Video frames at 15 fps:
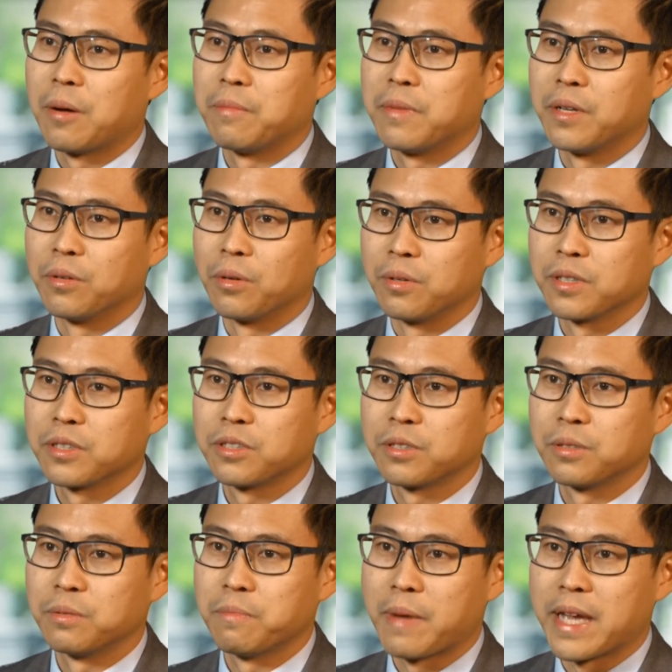in order to
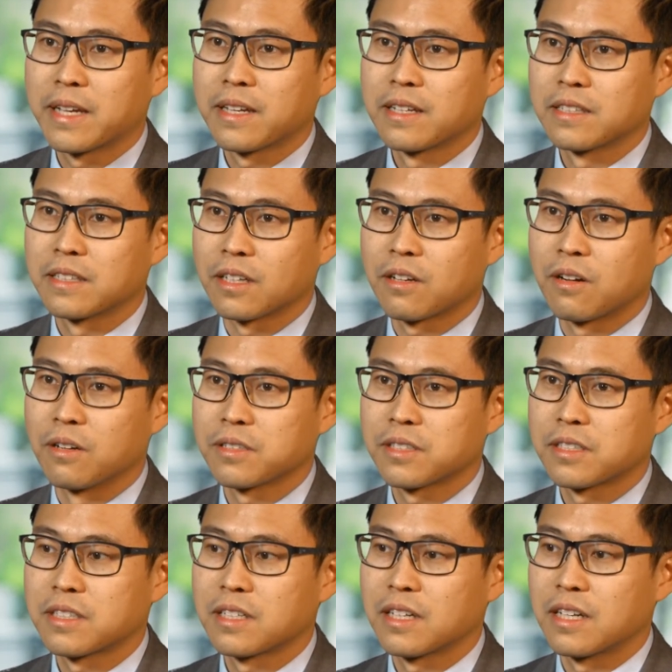make the
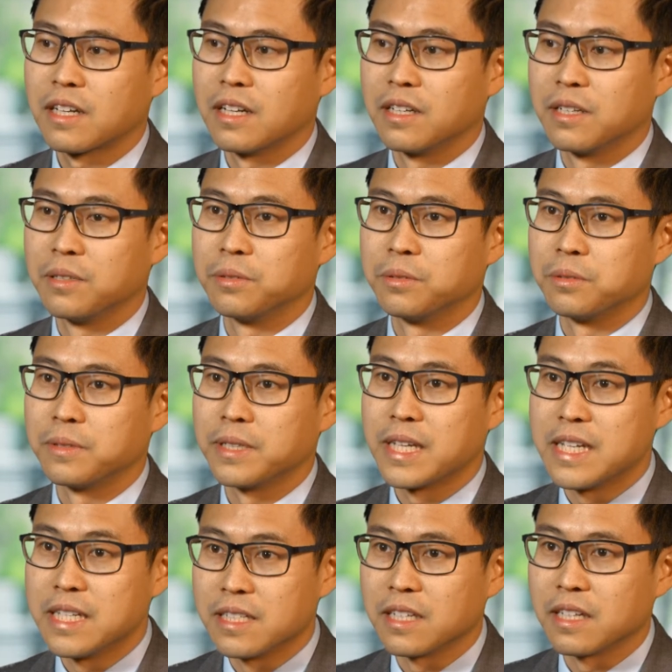cost a little
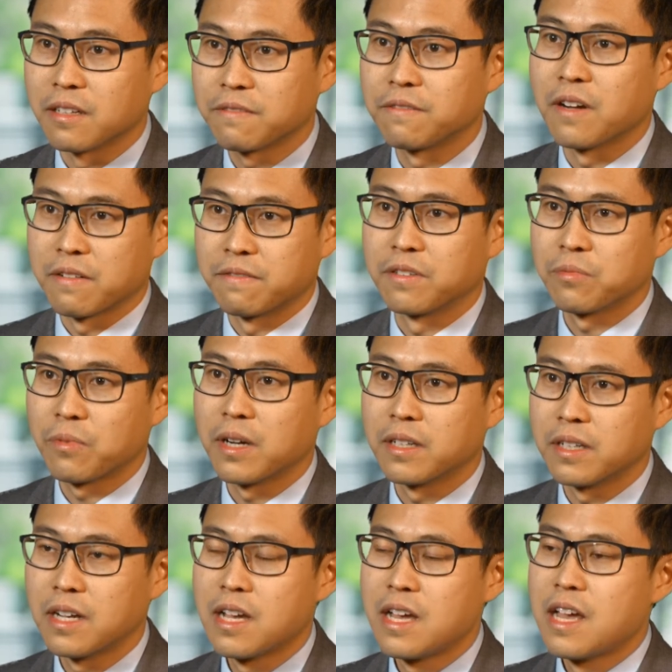easier for everyone.
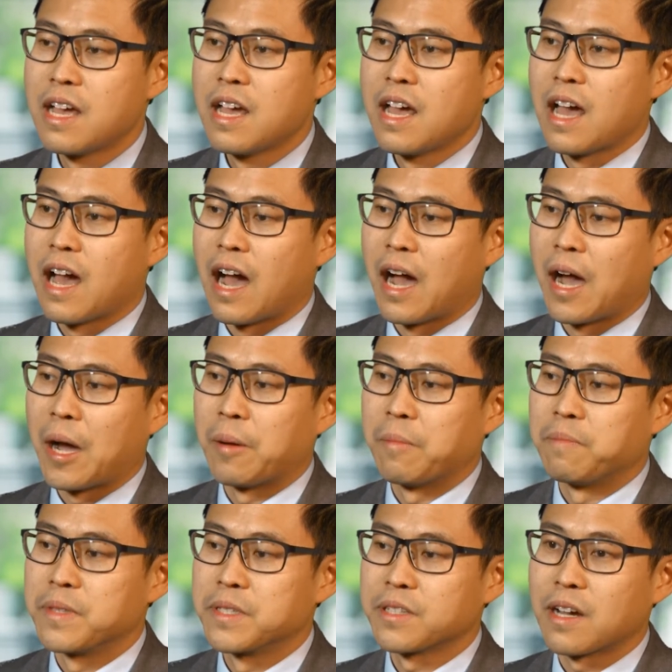
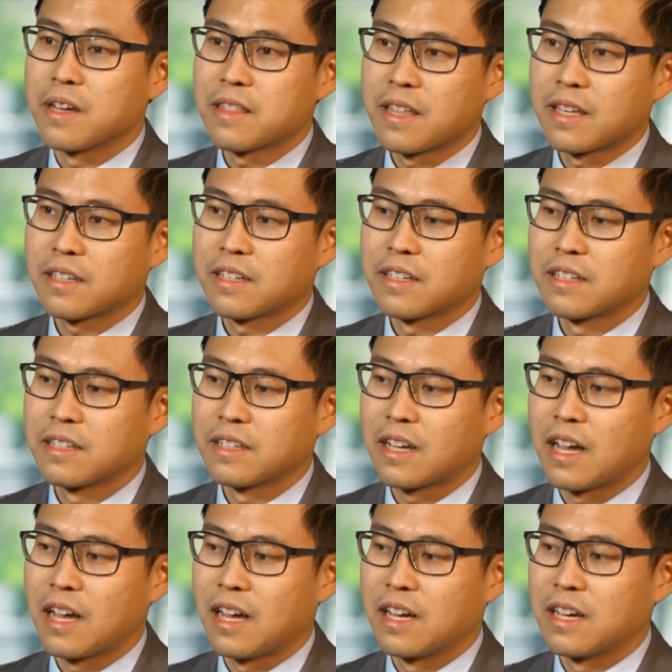So I think
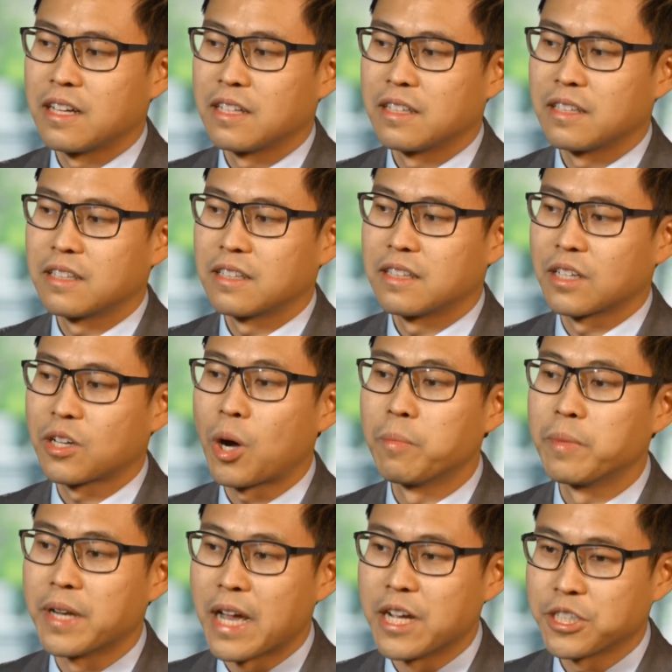the
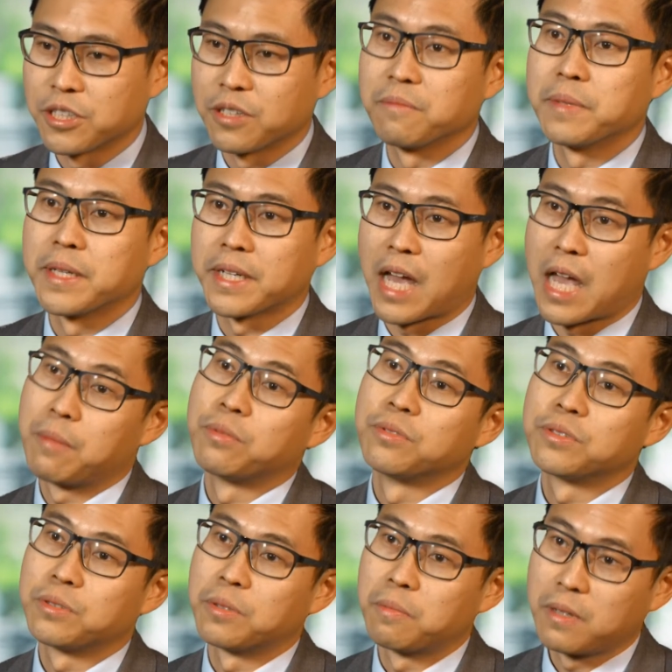combination of being able
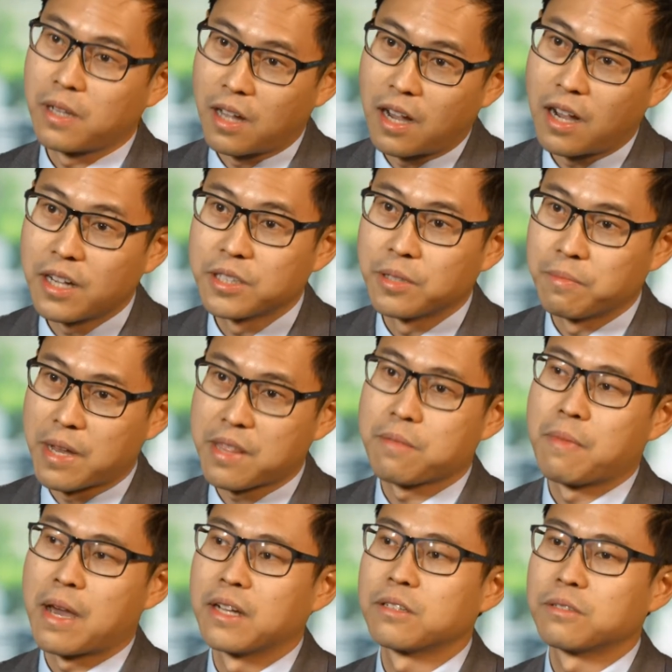to apply your
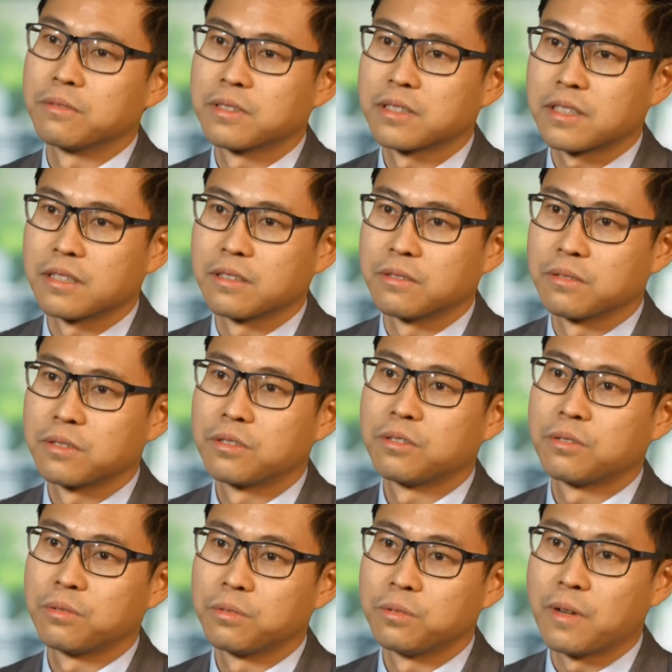mathematical skills
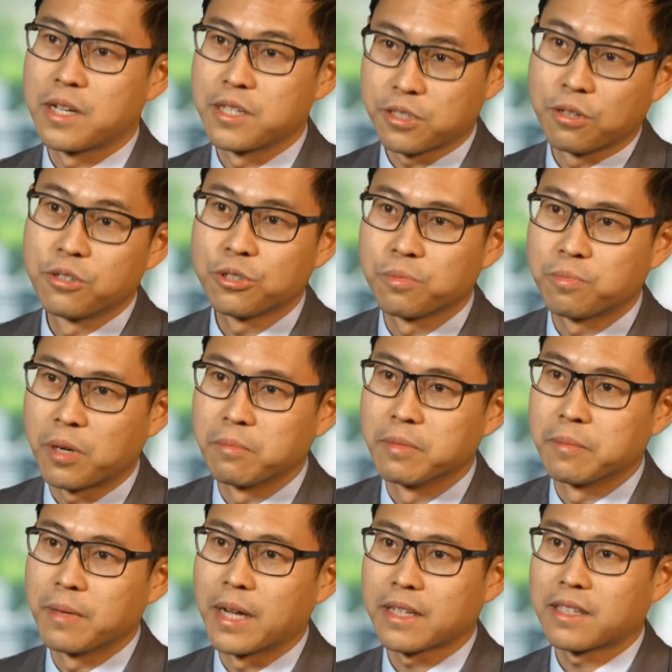to a social
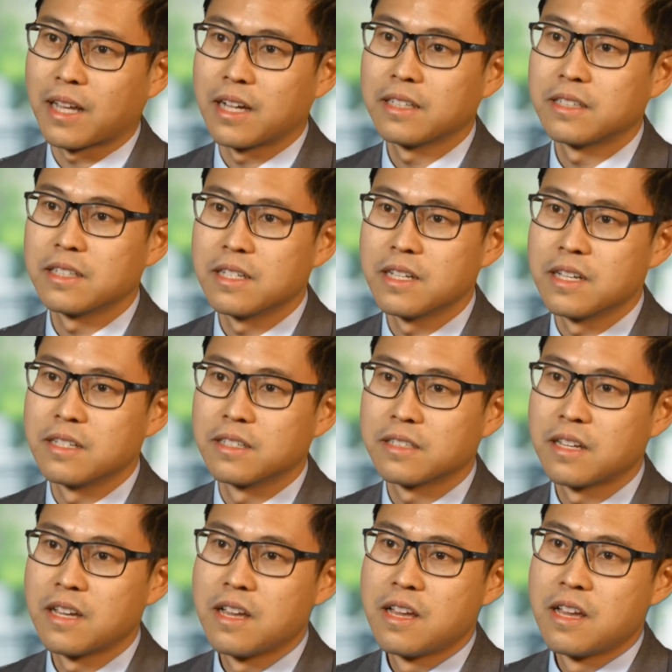problem like that is
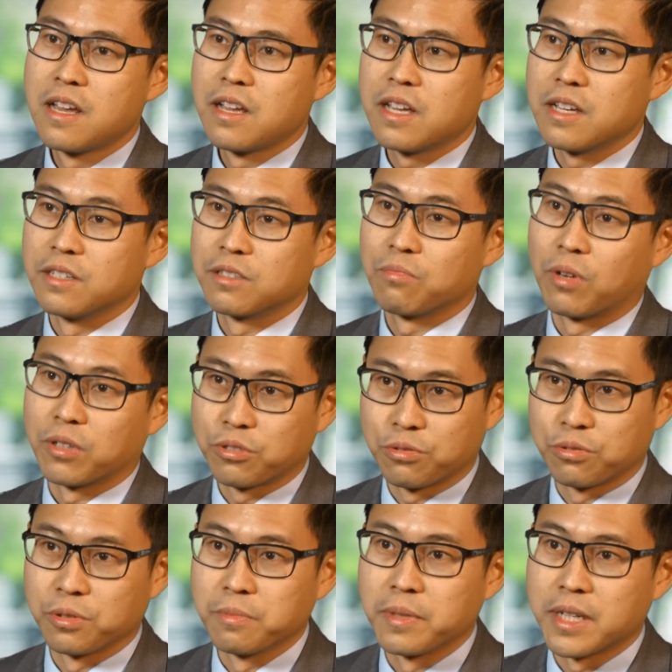what
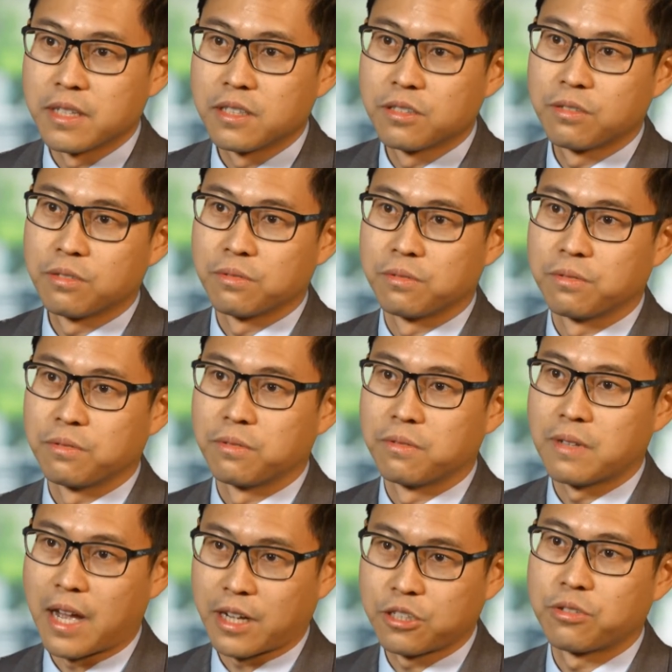drew me to
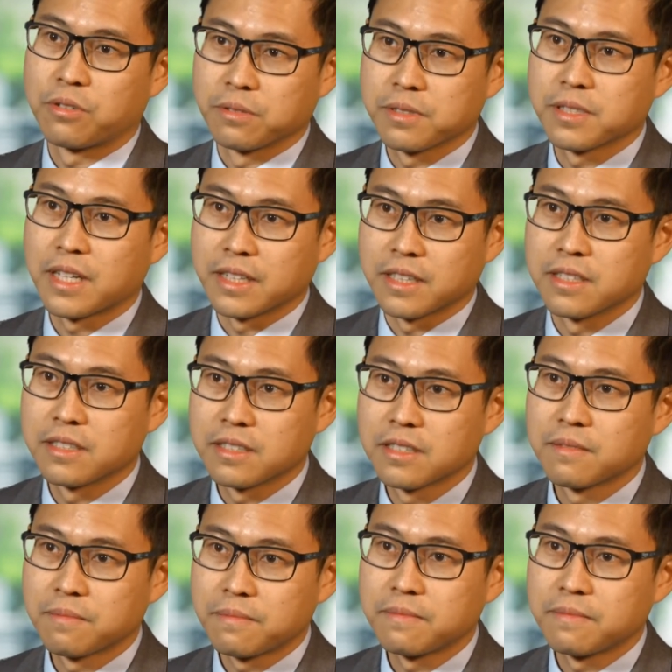actuarial studies.